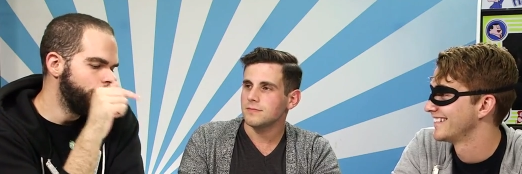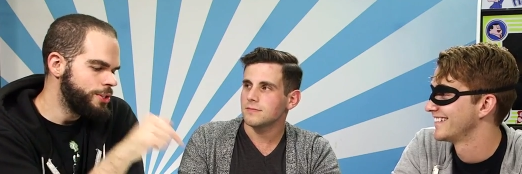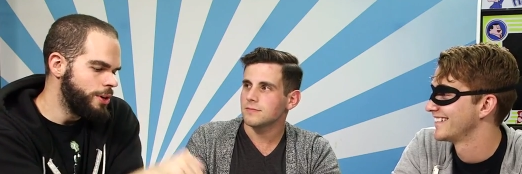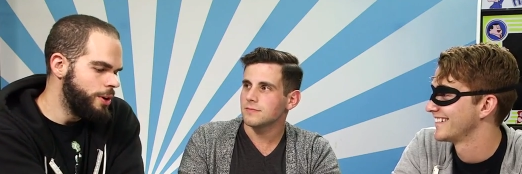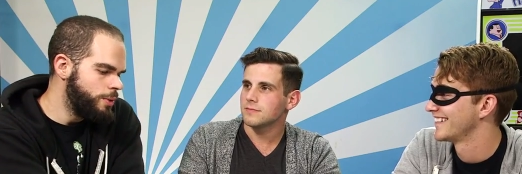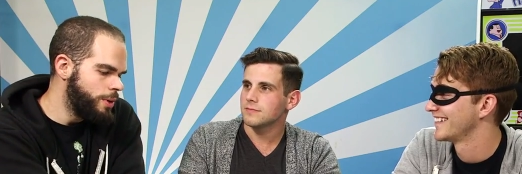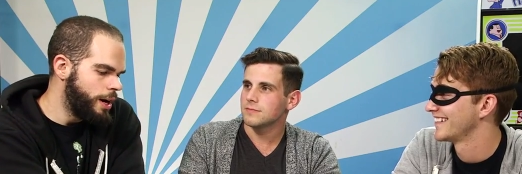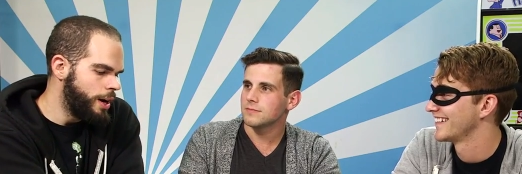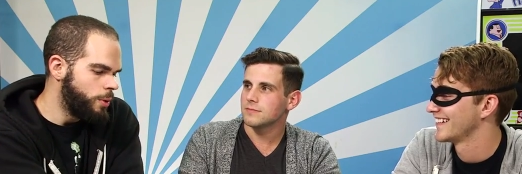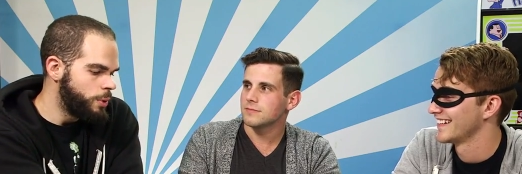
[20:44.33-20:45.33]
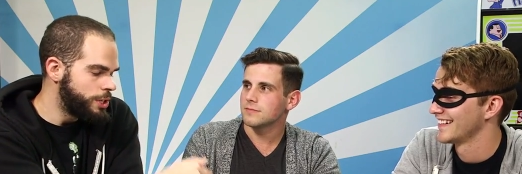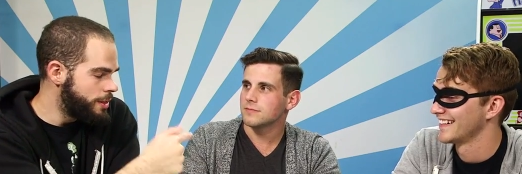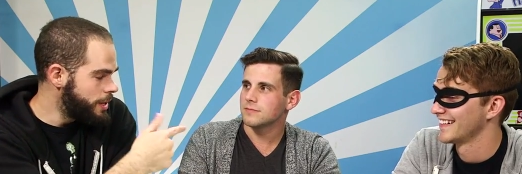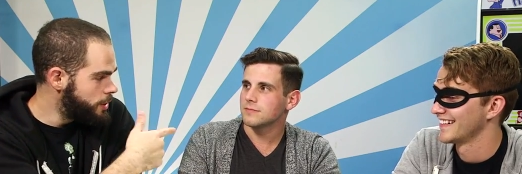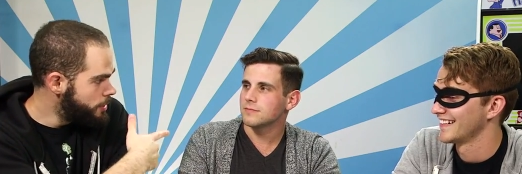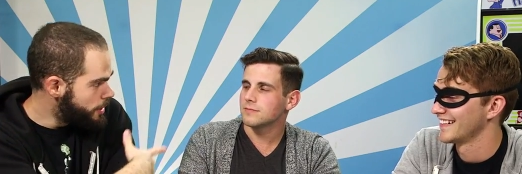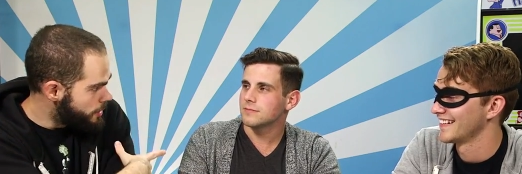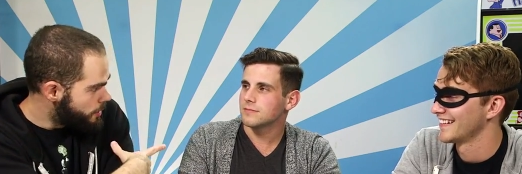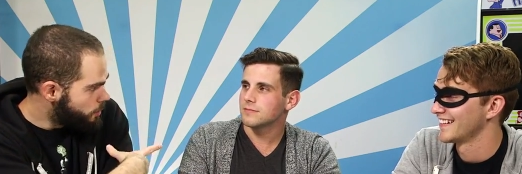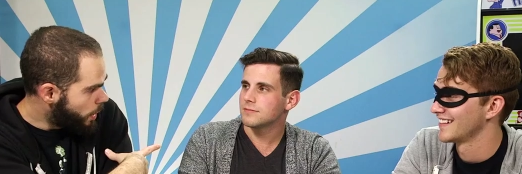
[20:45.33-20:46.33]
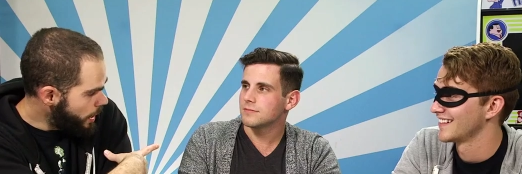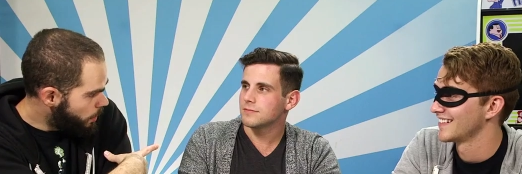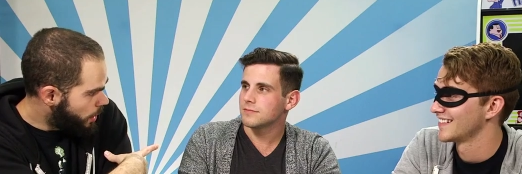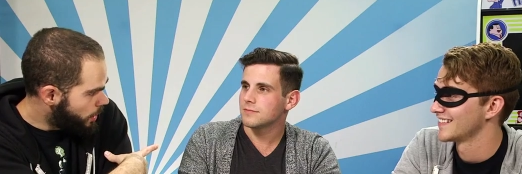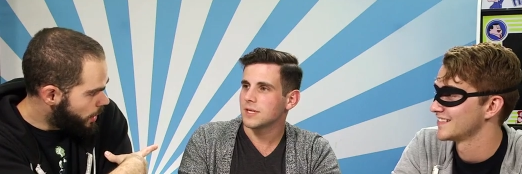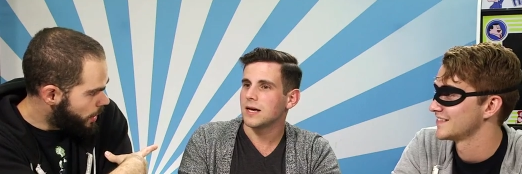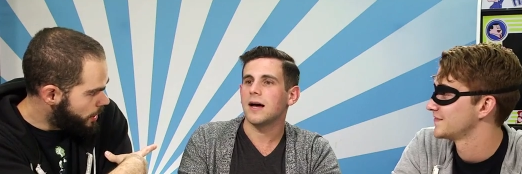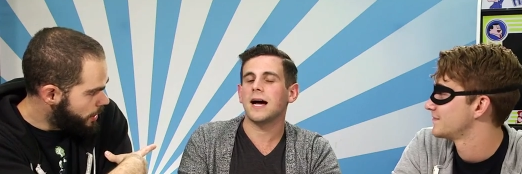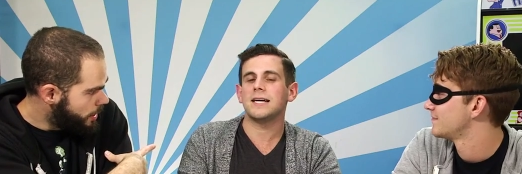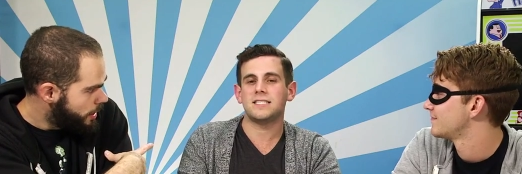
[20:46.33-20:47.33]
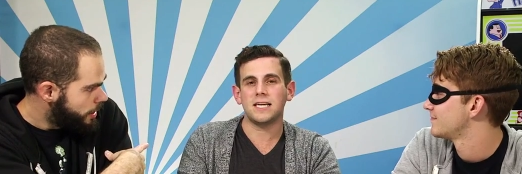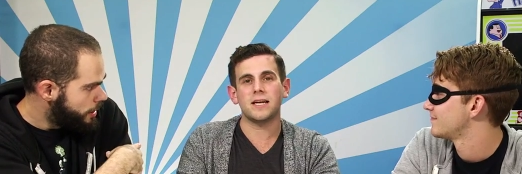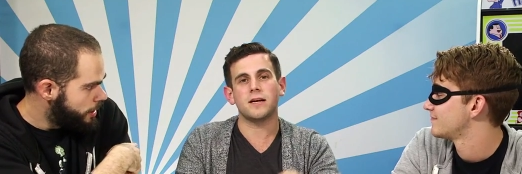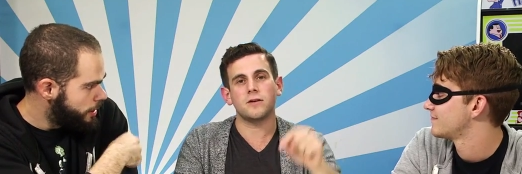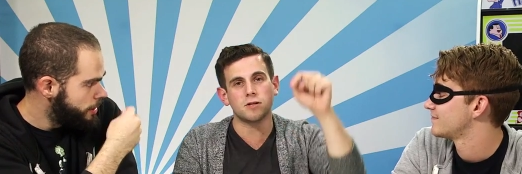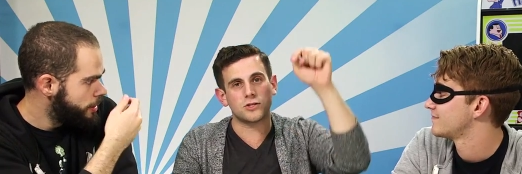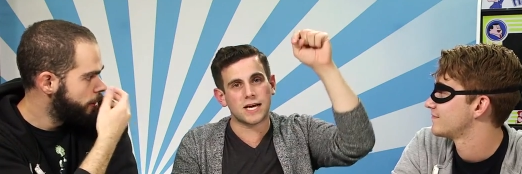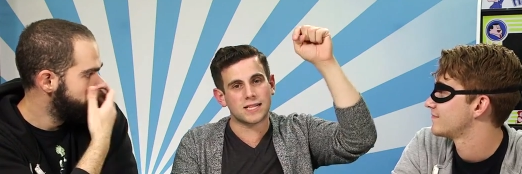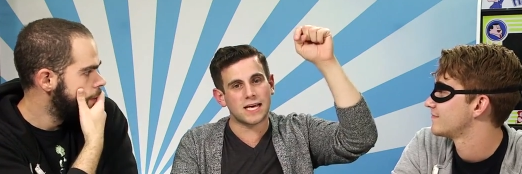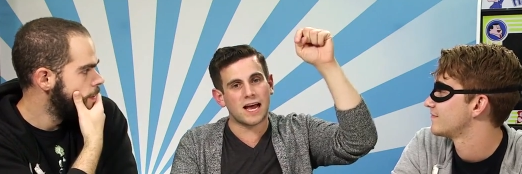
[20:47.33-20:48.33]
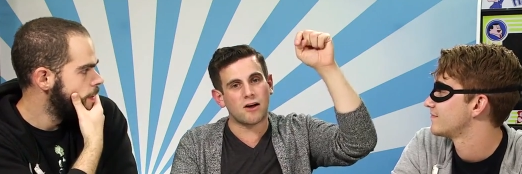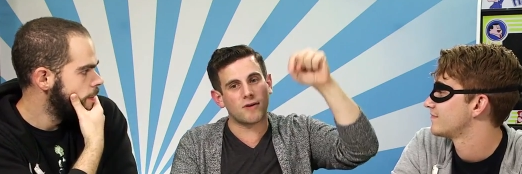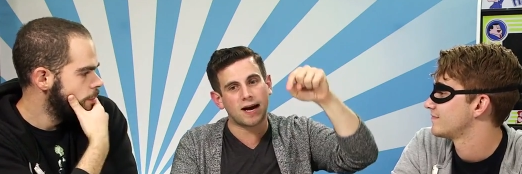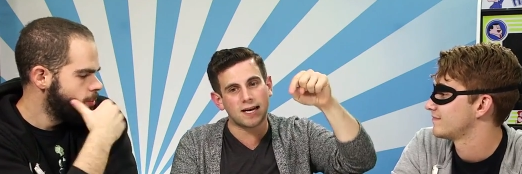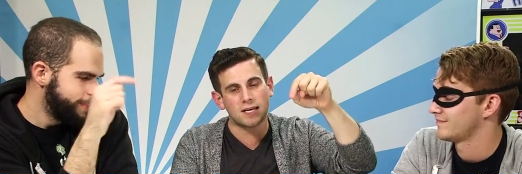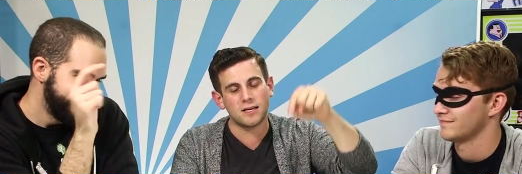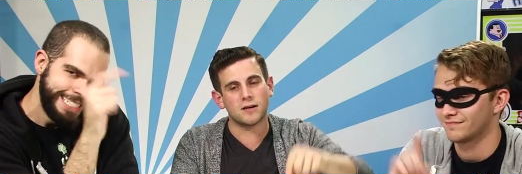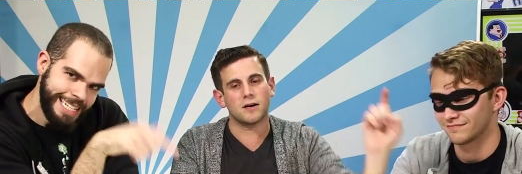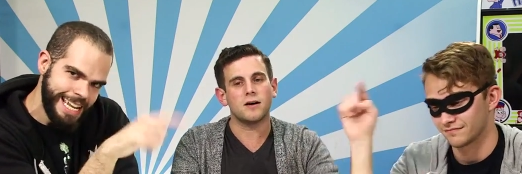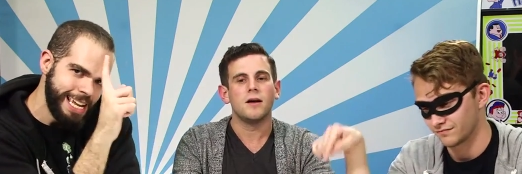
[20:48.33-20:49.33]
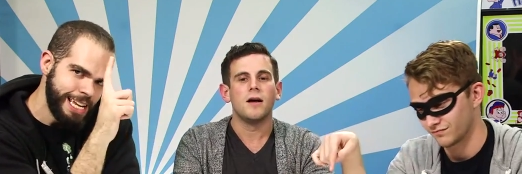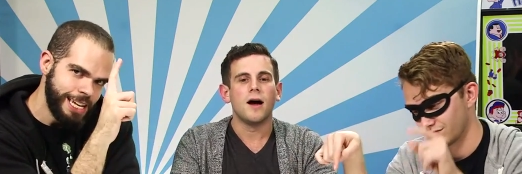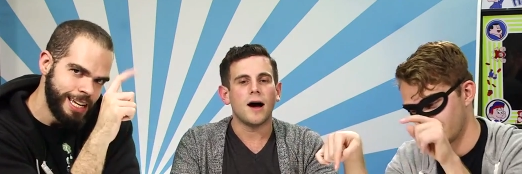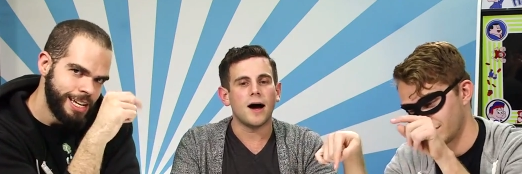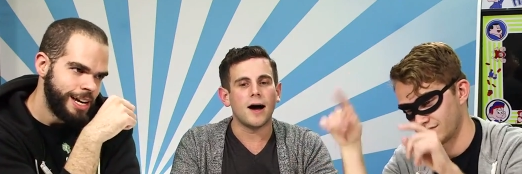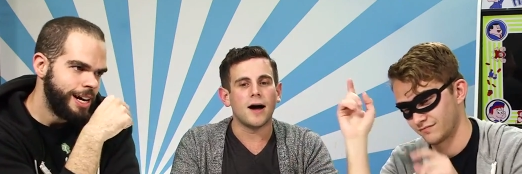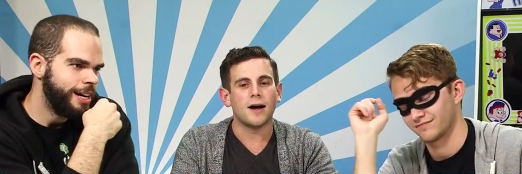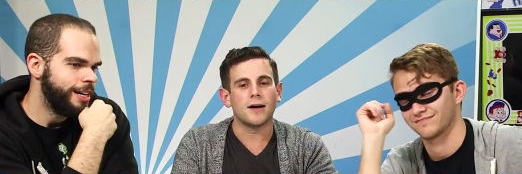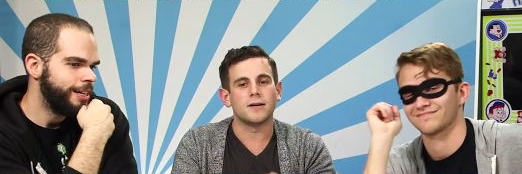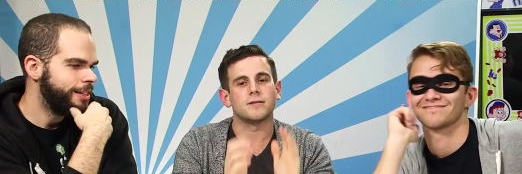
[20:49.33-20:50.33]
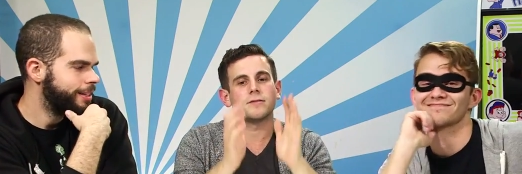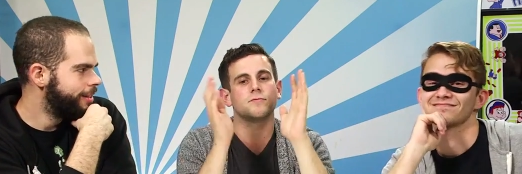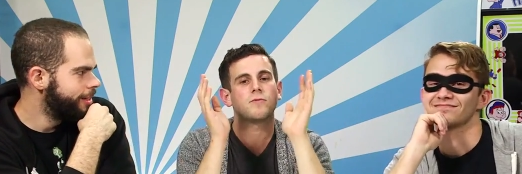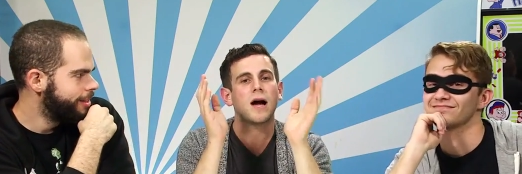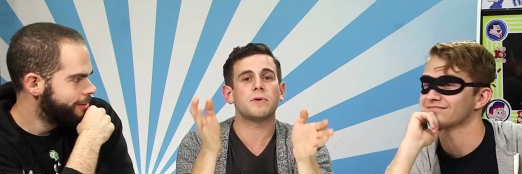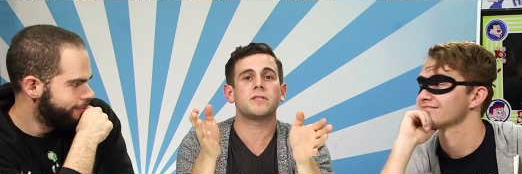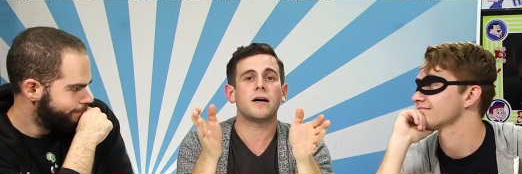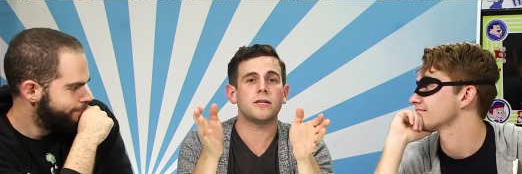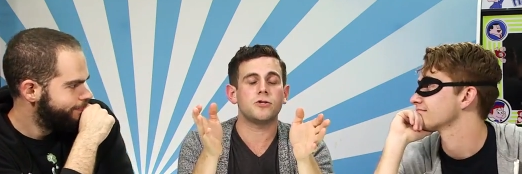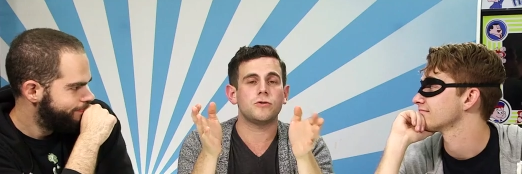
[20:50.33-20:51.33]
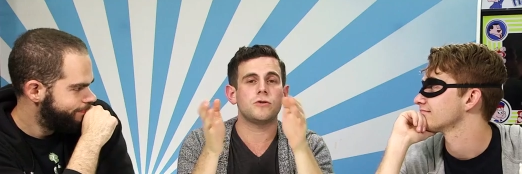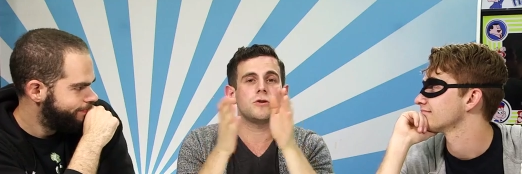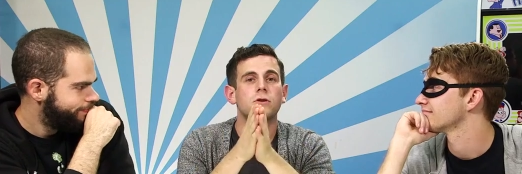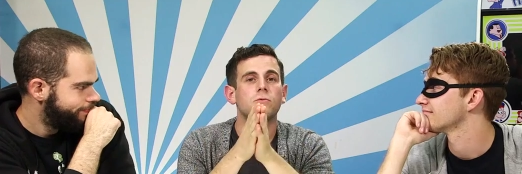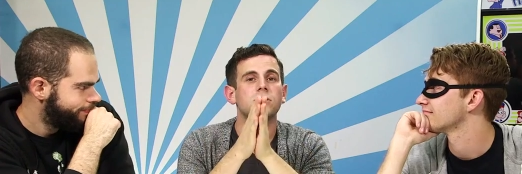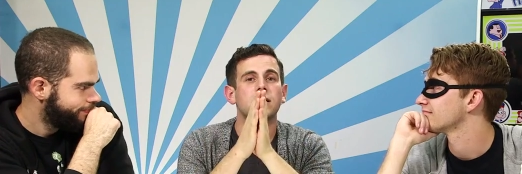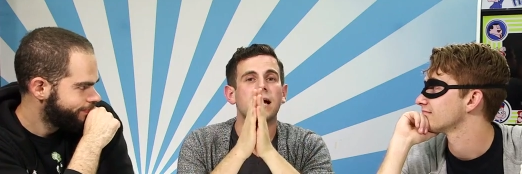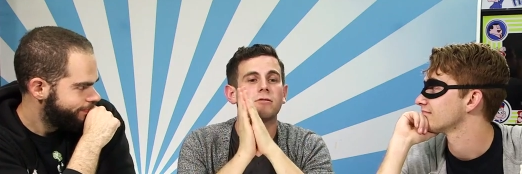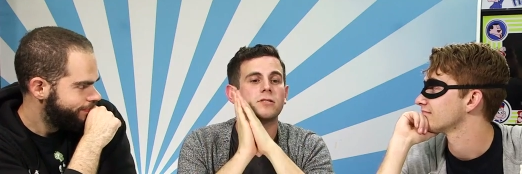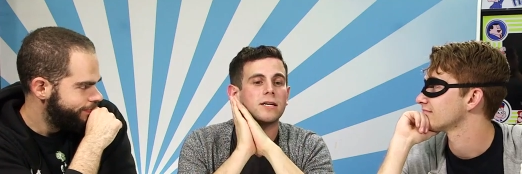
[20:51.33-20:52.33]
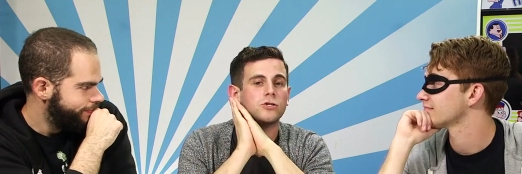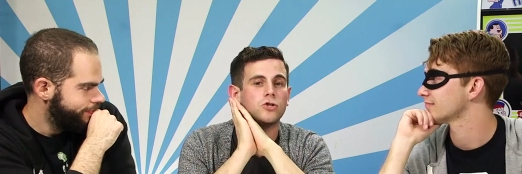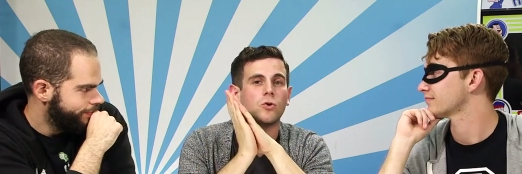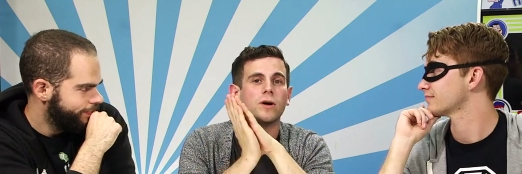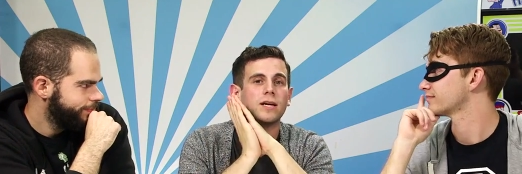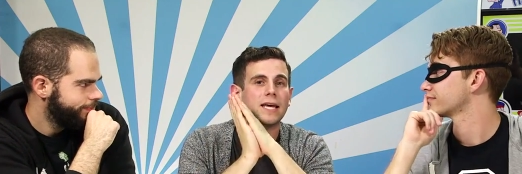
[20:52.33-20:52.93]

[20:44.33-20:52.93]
Speaker 1: also, uh, which I think you did a white wall on.
Speaker 2: I did, and you can check that out right here. Ding. Uh, Robert Downey Jr. was announced as joining